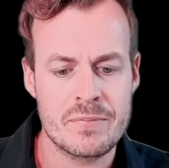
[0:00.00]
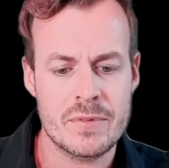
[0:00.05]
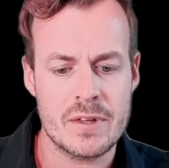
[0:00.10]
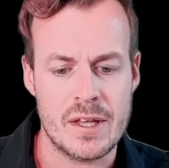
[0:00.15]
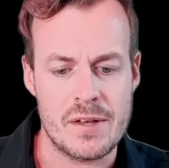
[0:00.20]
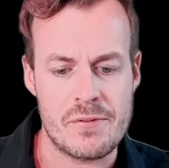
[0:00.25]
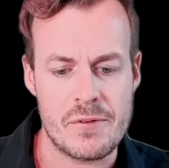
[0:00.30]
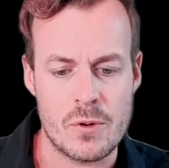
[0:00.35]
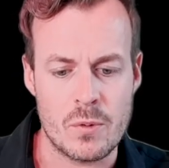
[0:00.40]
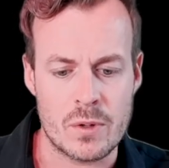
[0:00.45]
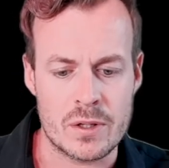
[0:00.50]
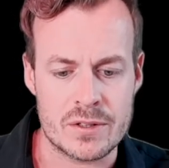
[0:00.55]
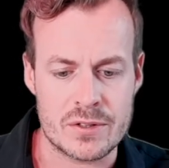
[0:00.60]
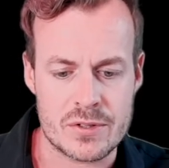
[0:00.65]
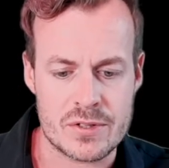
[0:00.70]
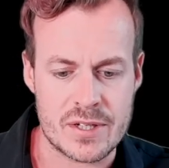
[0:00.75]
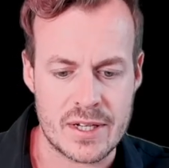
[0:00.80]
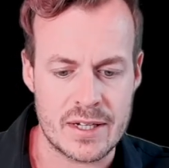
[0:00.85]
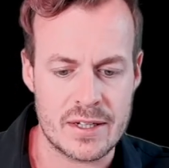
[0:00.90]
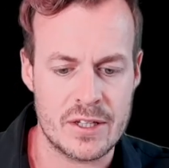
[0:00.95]
If you want to
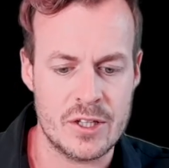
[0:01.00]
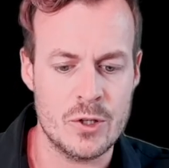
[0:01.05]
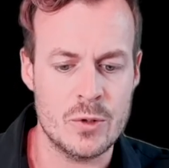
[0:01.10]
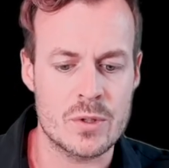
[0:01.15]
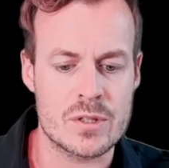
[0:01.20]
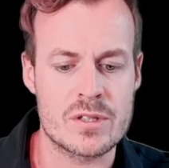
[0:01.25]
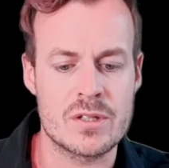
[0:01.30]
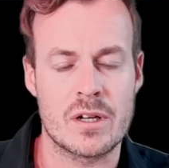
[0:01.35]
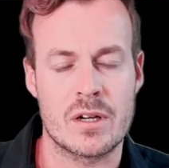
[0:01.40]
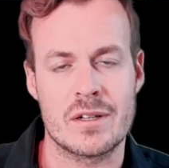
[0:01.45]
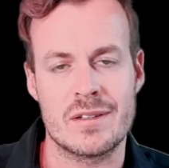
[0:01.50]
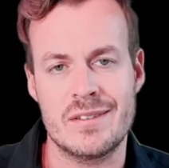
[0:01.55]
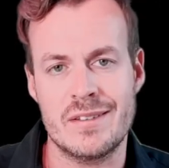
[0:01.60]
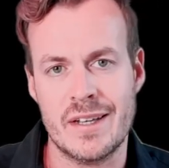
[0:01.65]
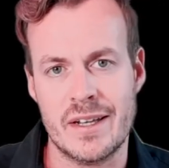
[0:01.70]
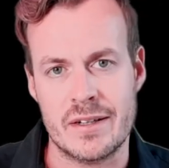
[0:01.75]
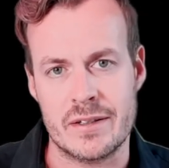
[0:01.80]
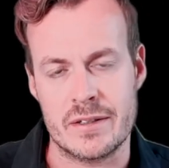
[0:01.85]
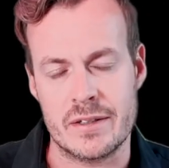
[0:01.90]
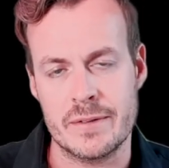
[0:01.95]
send US dollar
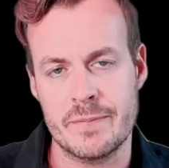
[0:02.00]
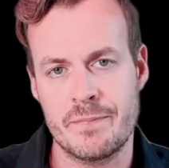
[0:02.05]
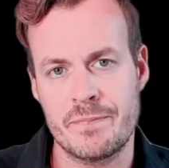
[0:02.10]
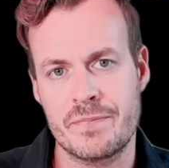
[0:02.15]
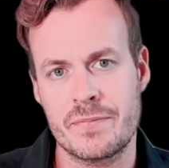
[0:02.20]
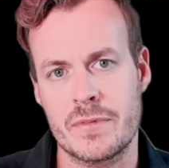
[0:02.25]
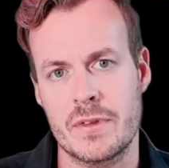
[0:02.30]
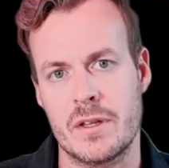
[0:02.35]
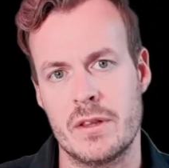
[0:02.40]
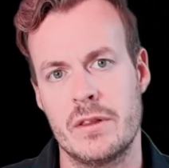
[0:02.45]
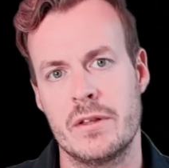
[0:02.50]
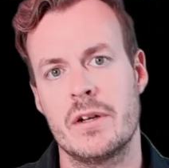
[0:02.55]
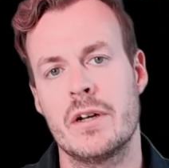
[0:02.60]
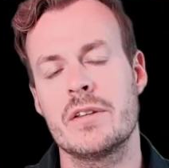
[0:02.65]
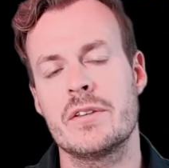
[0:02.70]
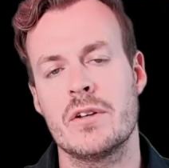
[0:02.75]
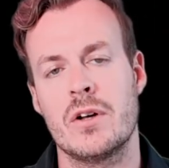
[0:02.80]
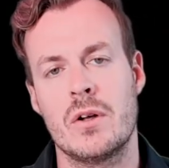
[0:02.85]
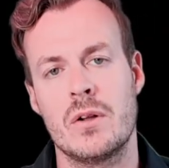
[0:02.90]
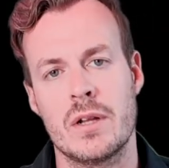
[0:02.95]
Tether, not
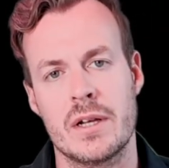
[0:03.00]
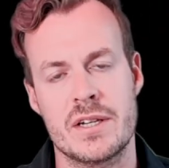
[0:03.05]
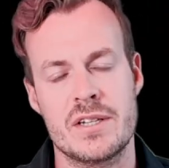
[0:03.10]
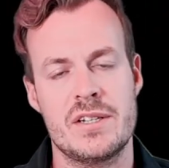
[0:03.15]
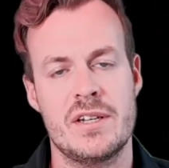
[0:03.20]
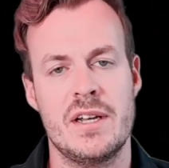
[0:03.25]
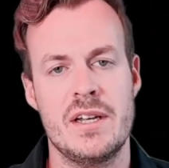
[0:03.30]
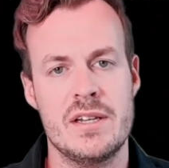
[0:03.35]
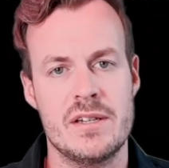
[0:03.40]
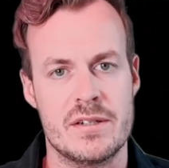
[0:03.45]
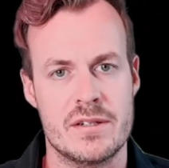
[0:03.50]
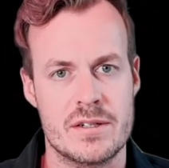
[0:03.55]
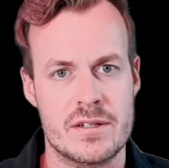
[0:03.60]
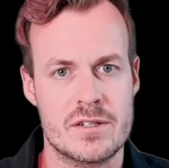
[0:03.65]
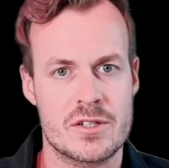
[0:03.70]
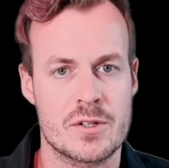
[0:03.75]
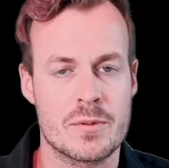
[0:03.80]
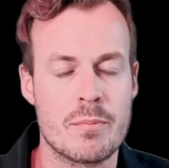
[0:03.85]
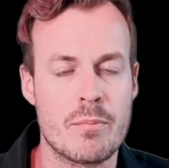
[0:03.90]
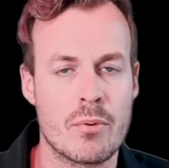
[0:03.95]
all exchanges
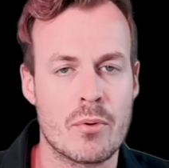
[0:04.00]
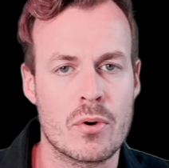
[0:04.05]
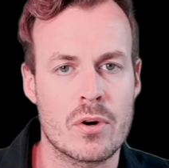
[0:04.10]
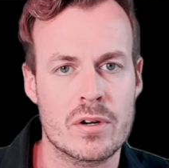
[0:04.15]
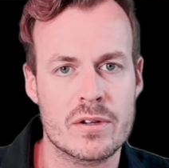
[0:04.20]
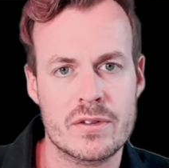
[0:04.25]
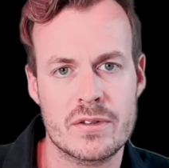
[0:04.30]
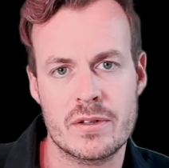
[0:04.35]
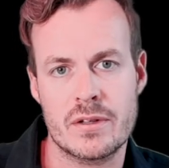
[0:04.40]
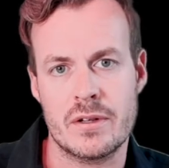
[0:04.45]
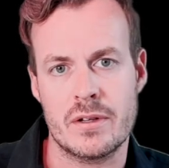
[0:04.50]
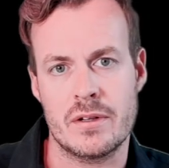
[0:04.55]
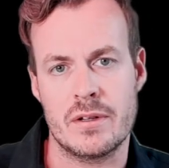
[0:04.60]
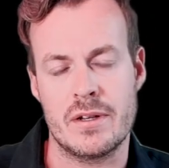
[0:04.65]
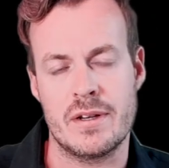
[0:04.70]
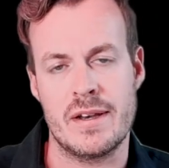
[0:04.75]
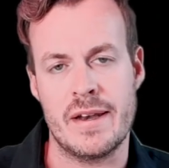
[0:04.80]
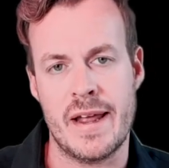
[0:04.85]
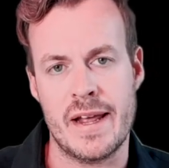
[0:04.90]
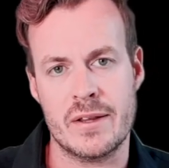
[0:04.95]
support the
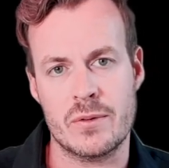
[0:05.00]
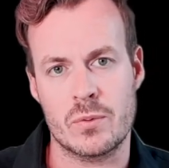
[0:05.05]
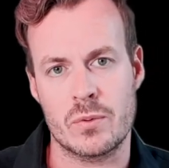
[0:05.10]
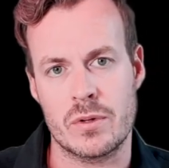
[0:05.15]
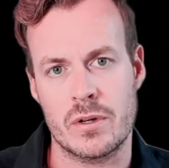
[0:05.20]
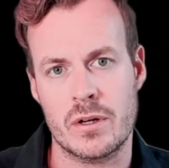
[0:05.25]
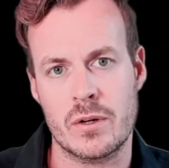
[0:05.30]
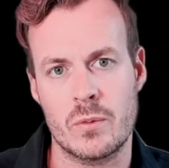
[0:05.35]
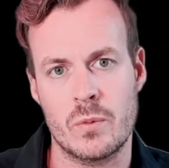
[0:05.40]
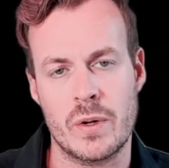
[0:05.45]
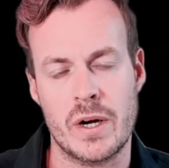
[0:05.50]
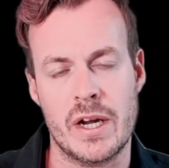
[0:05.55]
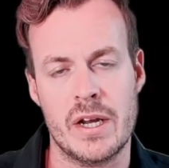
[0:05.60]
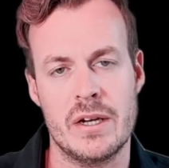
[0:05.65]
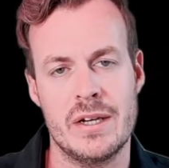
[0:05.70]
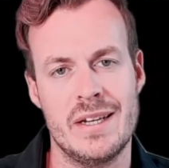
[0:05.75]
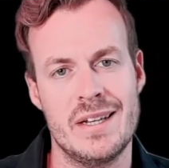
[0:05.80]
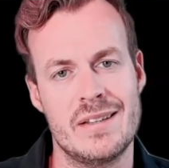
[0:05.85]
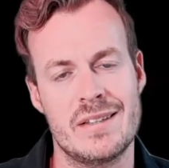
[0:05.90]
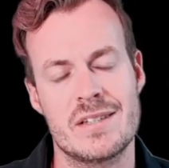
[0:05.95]
network where you
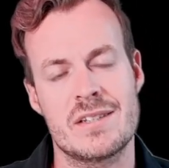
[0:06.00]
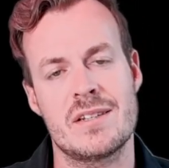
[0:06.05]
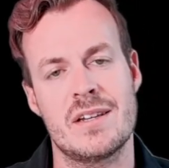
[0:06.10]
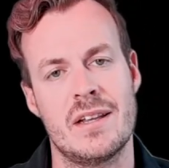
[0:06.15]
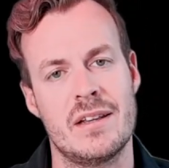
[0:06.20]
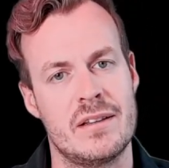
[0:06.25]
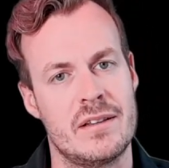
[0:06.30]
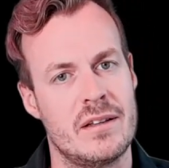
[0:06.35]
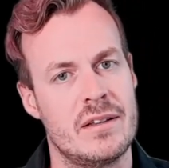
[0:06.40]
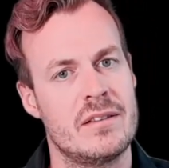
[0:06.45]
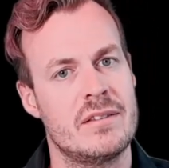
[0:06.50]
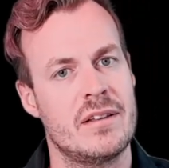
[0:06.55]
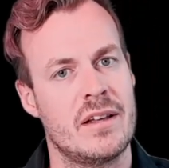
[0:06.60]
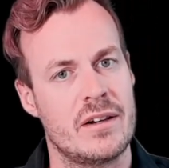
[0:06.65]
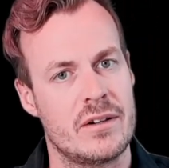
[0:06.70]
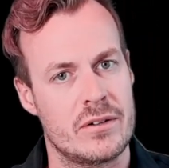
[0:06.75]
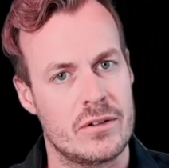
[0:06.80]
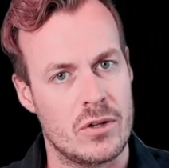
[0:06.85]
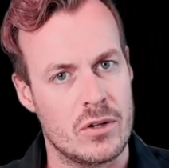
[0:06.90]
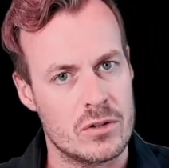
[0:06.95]
need to send the
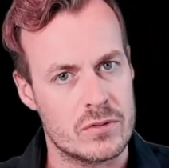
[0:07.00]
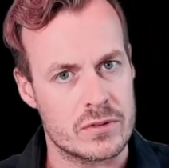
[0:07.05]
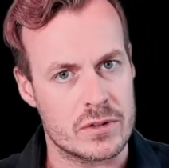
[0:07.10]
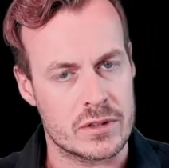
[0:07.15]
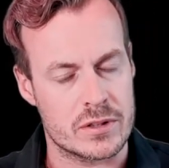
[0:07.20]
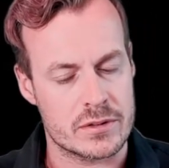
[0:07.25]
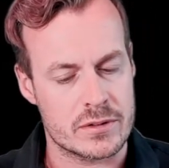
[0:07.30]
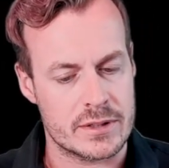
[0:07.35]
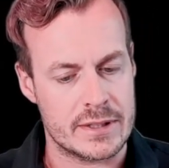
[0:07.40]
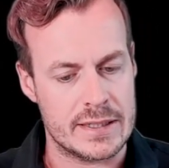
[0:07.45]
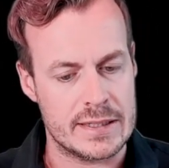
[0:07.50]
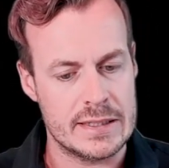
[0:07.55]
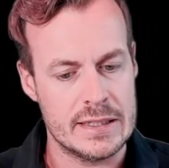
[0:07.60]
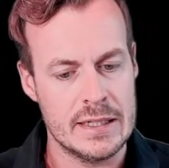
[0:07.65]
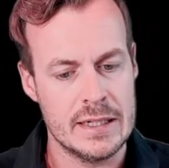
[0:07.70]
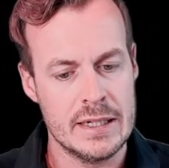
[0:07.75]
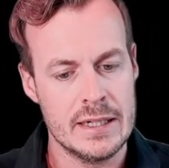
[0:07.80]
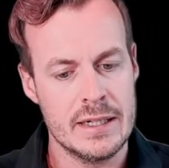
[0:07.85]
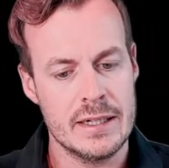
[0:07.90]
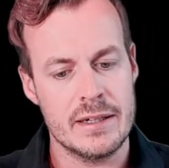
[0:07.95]
Tether over, okay?
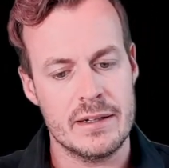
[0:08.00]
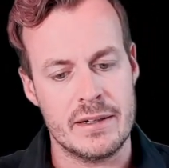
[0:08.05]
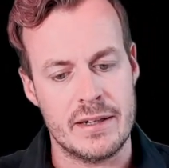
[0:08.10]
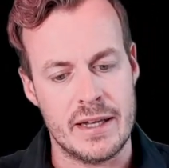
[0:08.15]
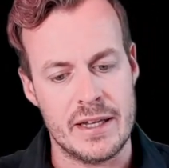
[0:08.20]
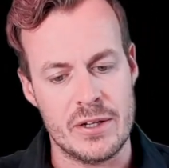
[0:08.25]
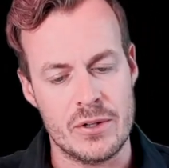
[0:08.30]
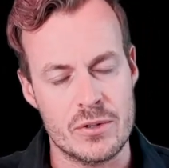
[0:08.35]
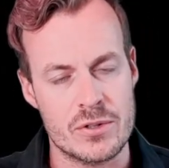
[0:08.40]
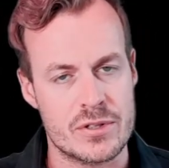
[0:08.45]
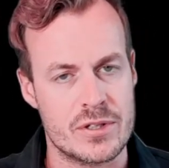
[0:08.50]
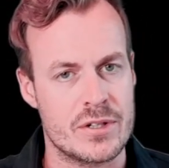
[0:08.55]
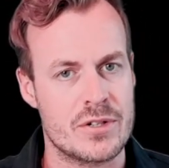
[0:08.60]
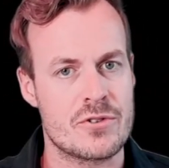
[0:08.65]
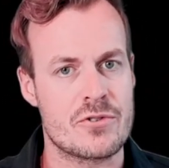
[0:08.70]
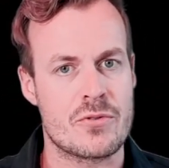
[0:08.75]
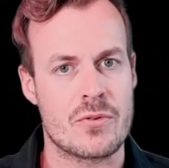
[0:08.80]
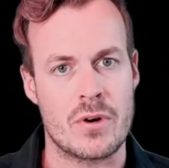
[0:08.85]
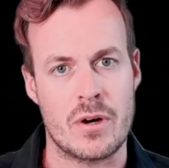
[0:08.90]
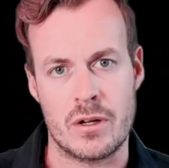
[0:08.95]
They use the
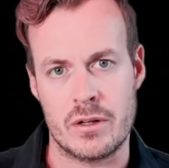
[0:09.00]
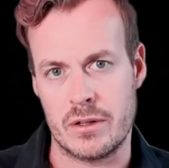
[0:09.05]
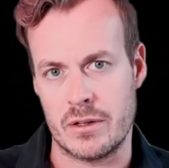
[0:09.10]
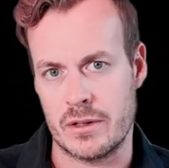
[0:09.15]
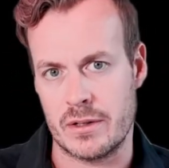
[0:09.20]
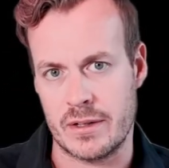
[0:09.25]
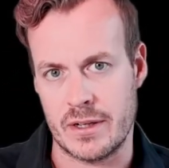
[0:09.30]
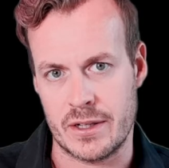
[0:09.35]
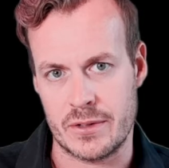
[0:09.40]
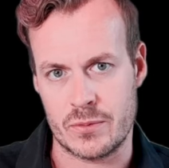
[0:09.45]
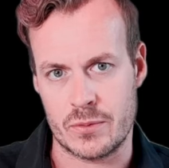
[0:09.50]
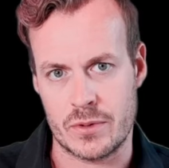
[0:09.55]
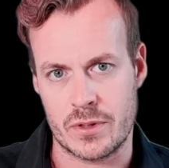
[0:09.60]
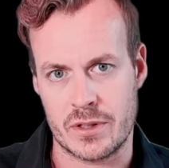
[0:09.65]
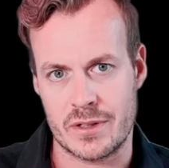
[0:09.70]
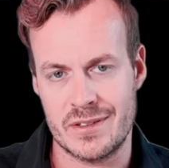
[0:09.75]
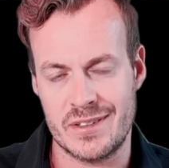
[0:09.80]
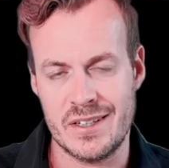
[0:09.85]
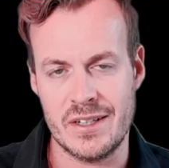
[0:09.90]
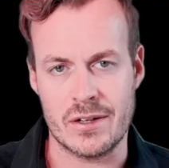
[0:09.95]
Tron
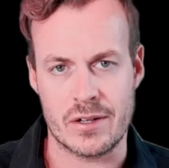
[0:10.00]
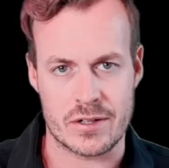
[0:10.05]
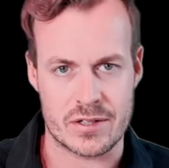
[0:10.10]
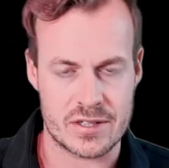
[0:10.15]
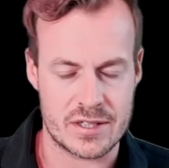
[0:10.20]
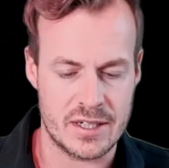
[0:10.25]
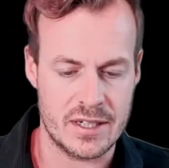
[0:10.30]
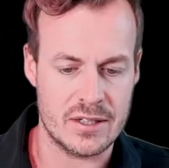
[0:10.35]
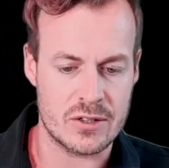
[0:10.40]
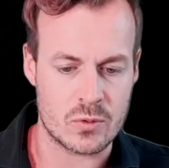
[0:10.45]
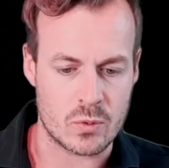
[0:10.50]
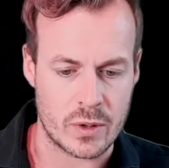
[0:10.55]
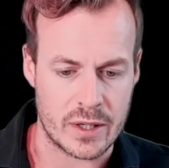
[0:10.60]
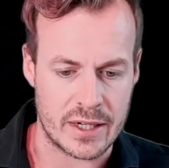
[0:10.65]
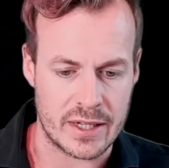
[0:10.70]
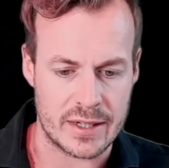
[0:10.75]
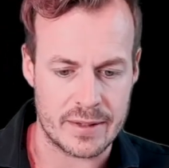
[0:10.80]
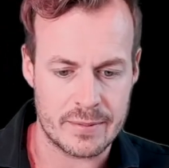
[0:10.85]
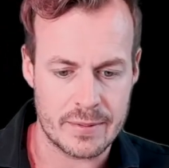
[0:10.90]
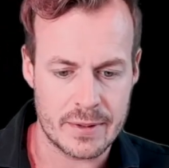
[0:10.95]
network, TRC20.